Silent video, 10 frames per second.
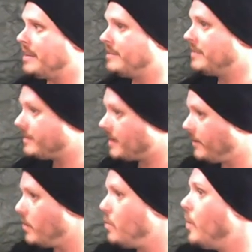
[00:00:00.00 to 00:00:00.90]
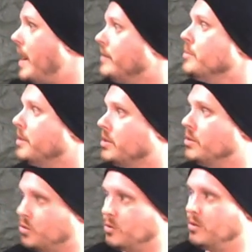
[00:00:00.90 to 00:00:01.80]
That's giving way too much
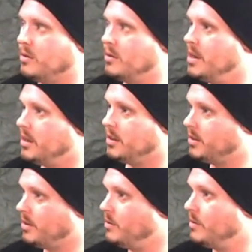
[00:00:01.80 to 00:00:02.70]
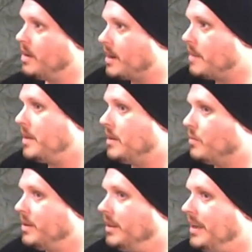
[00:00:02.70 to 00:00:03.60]
control to a company
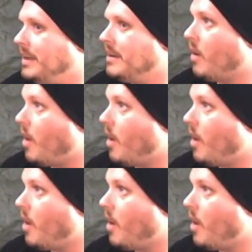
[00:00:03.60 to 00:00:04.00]
that really